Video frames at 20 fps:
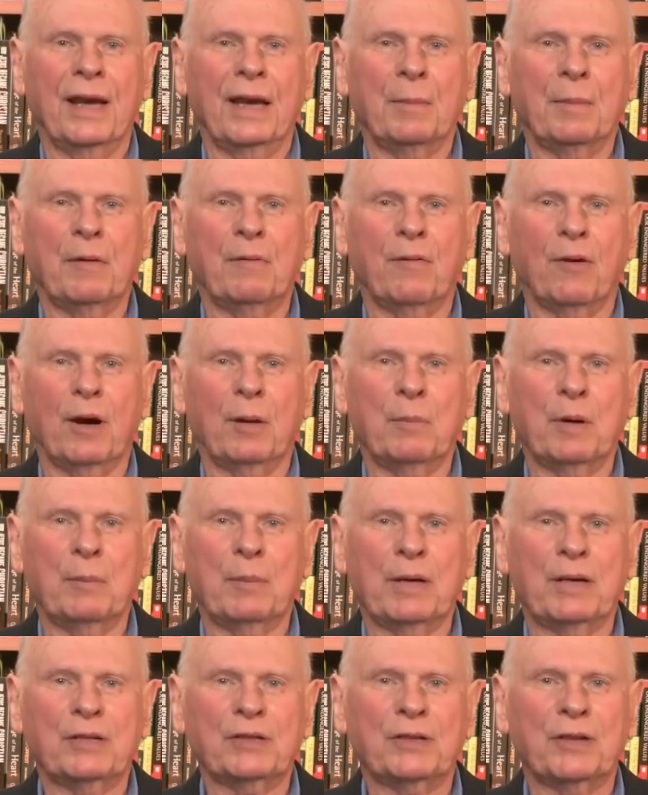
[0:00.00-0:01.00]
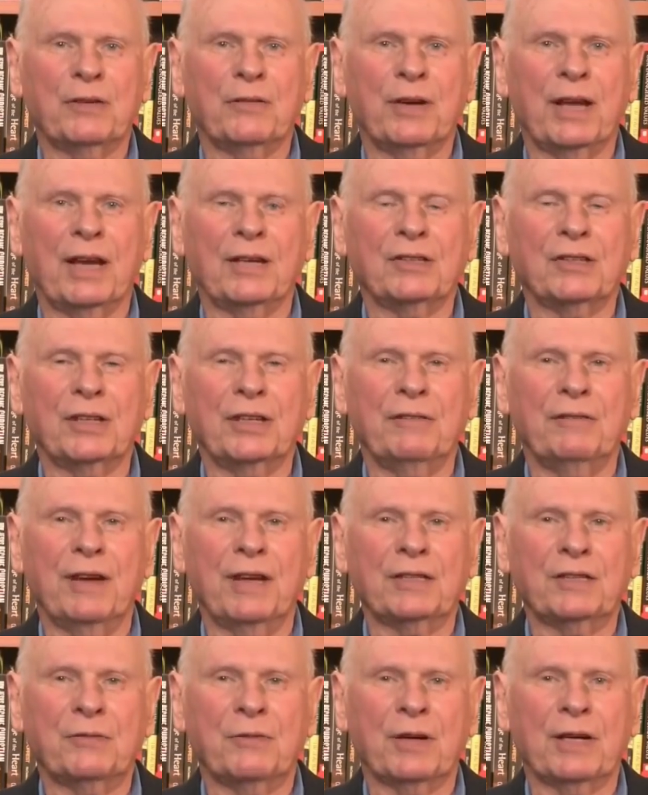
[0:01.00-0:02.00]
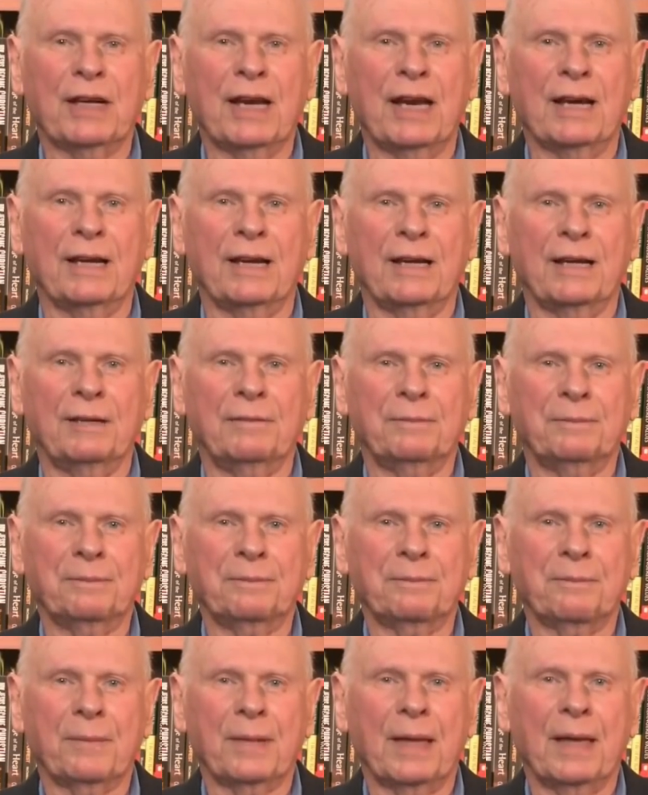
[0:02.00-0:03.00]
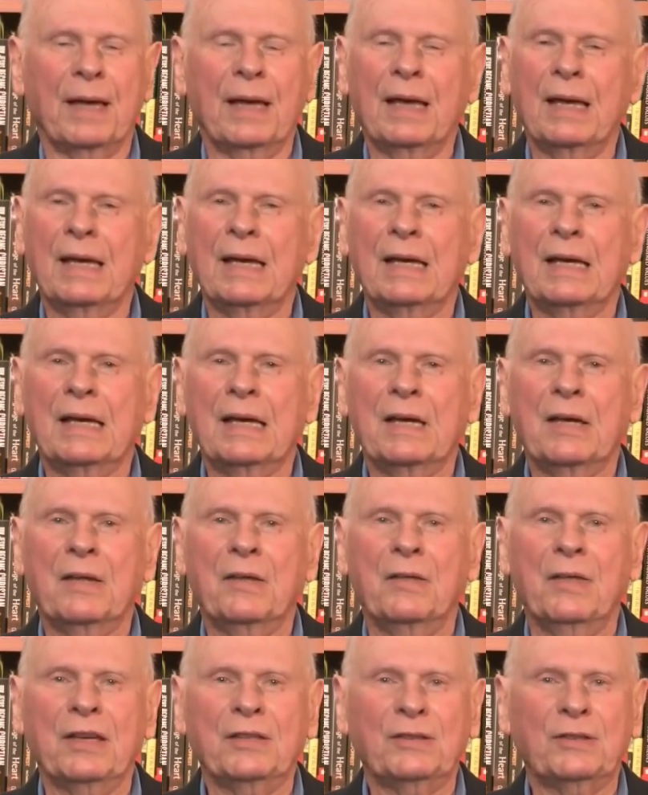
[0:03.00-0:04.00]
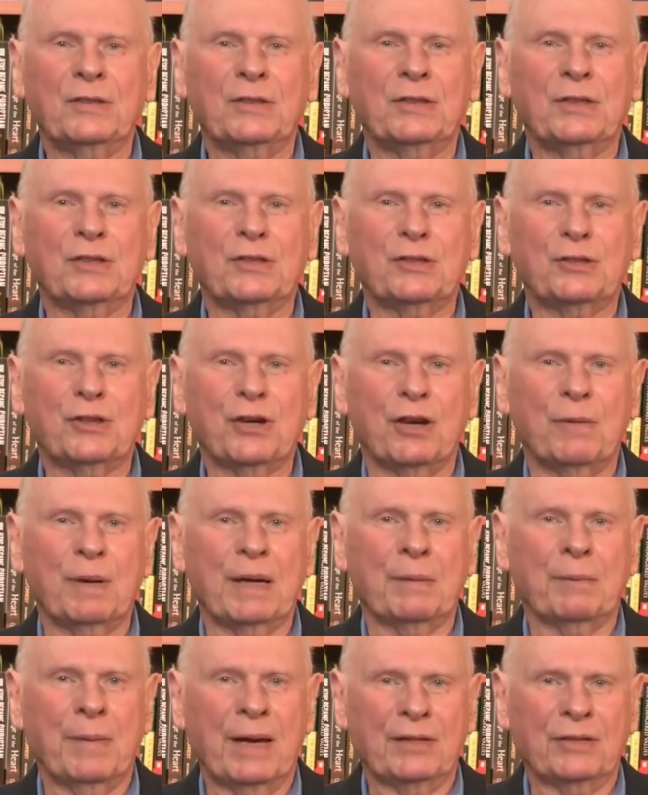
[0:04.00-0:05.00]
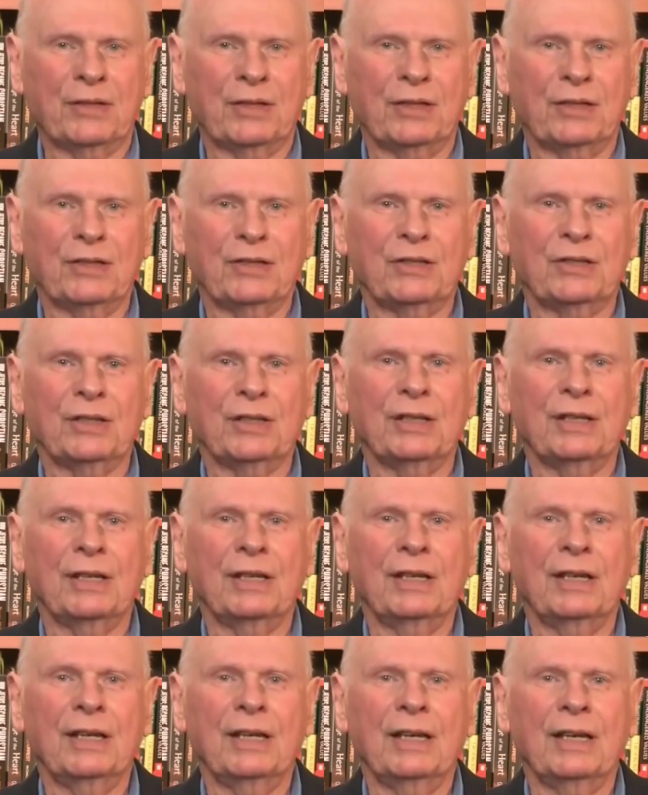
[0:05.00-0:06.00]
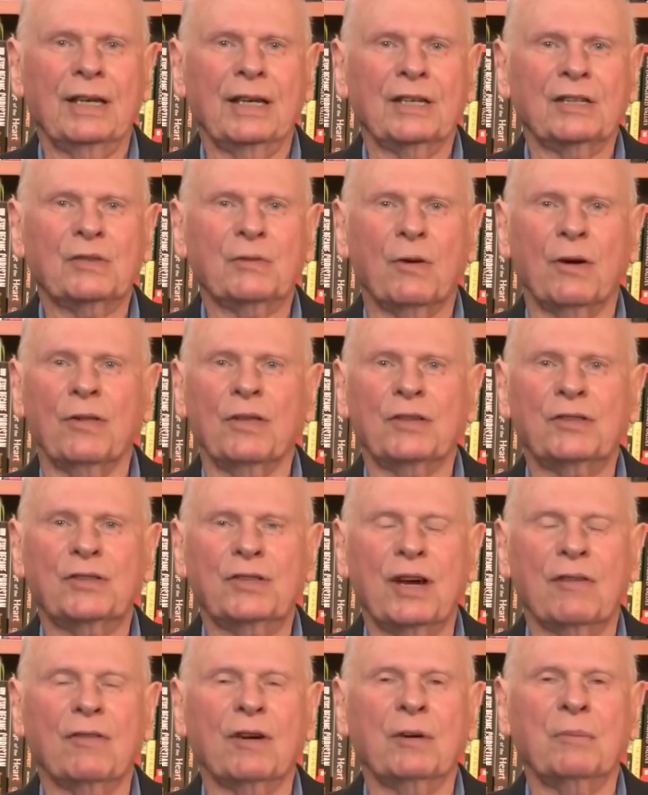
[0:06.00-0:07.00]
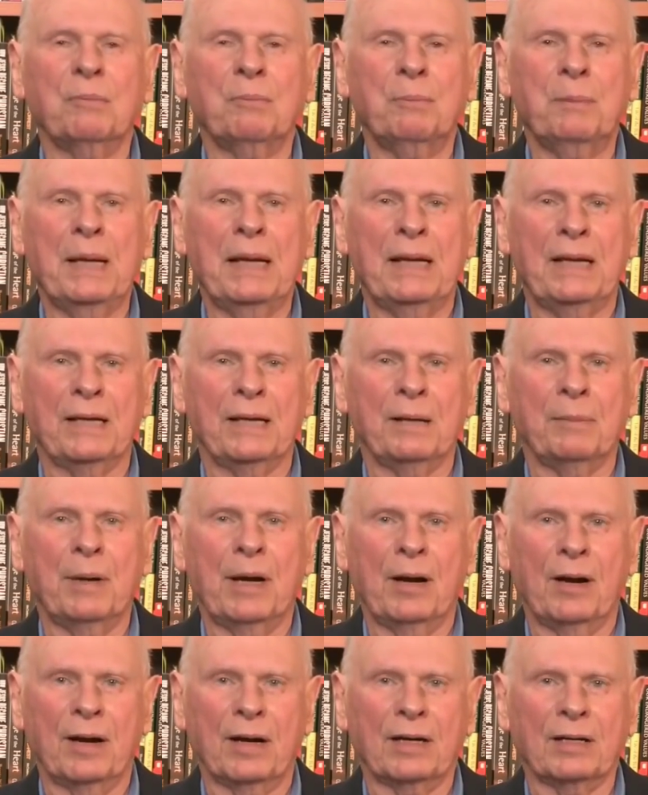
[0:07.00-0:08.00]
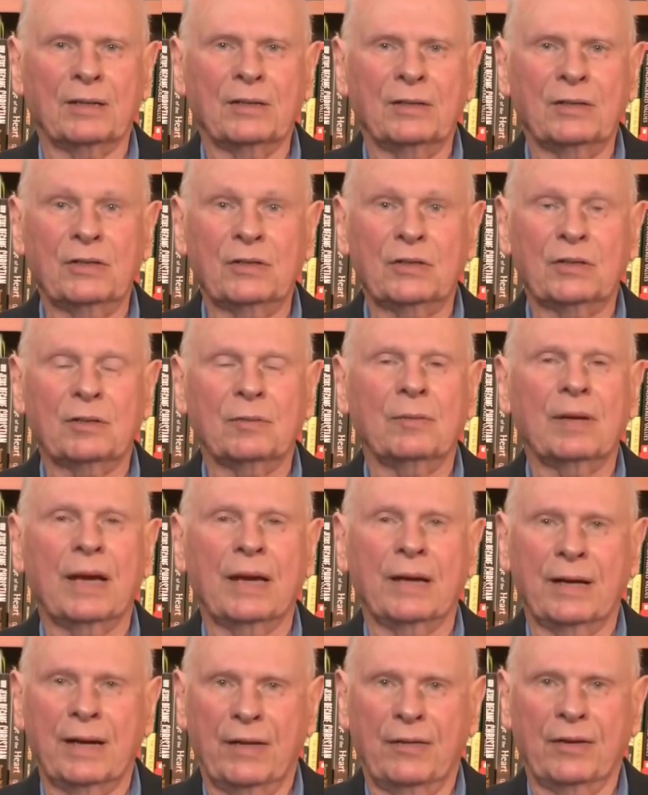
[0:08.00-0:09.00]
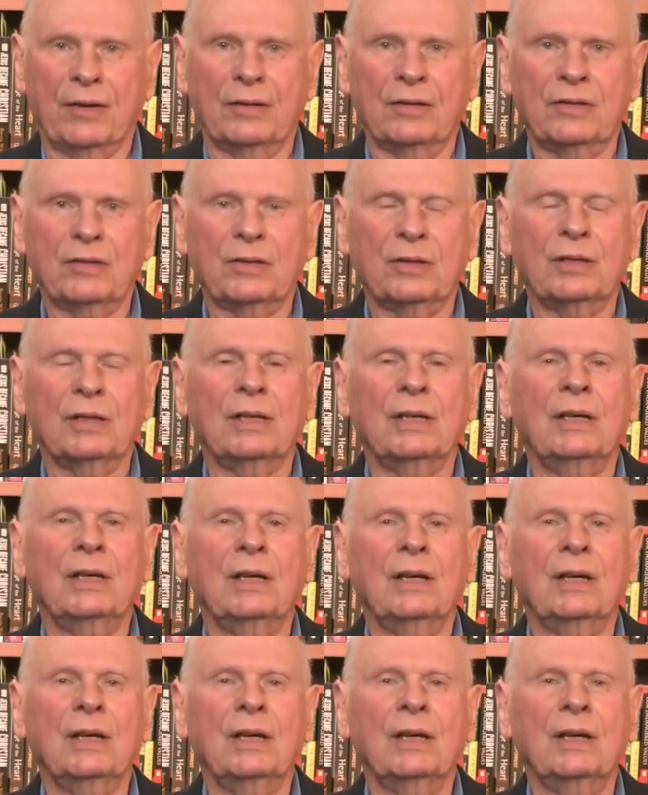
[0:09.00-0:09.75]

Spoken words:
and I am a former Minister of National Defence for Canada. This disturbing message is for the several million Americans and others